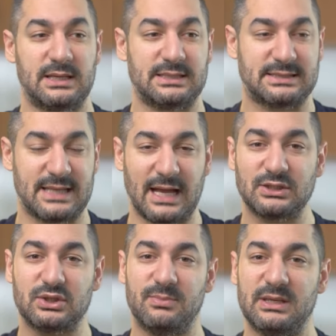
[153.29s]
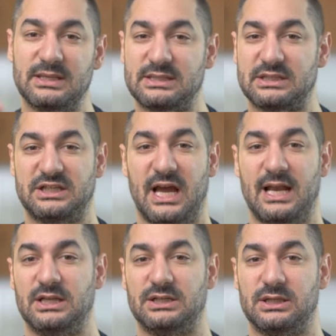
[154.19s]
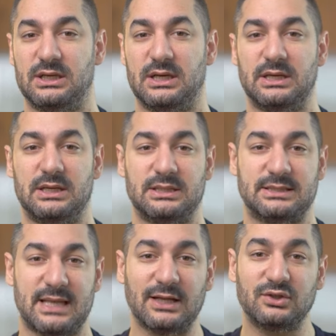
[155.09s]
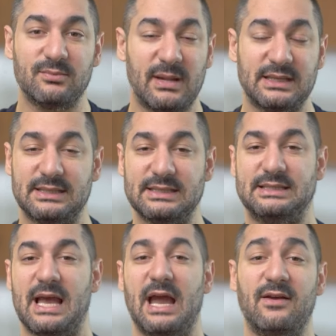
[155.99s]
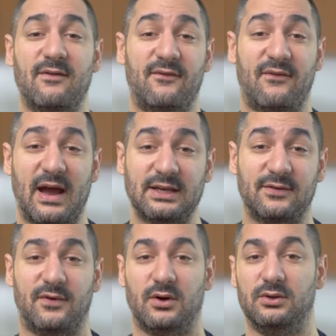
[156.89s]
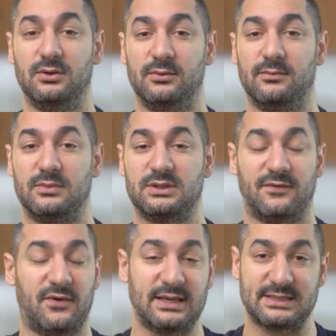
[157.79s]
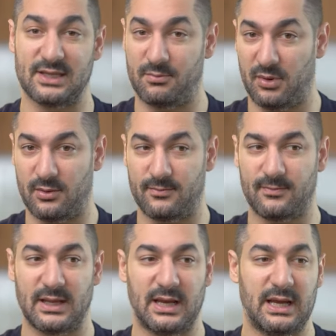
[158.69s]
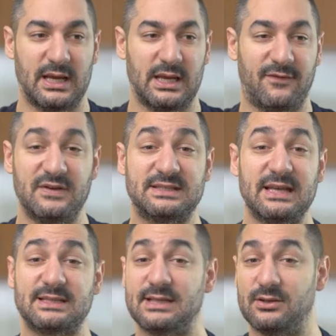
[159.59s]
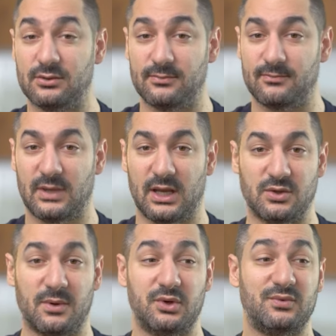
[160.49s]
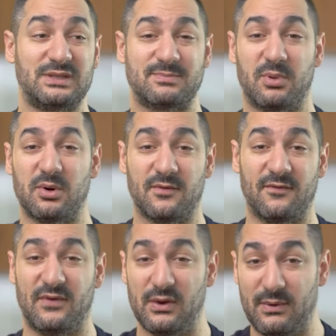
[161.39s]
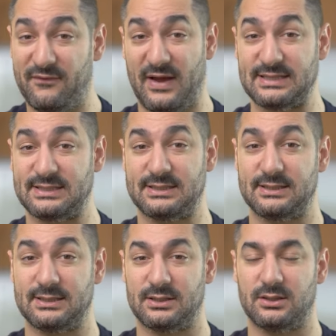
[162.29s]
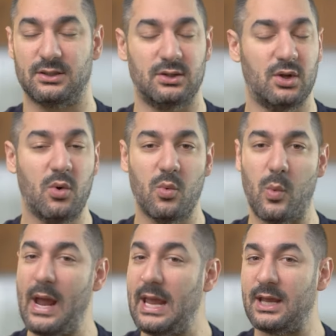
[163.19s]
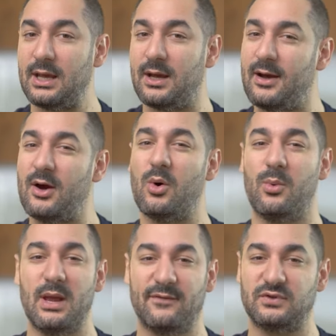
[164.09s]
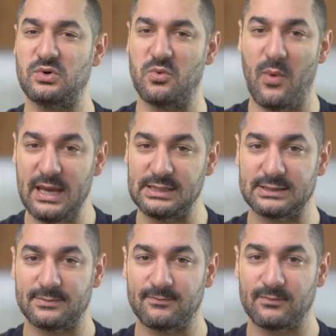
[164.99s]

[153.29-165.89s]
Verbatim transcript: Start to be this challenge. Start to make this guy fight for you. So, for example, if he's texting you and you want to respond very fast, no way. We have to wait.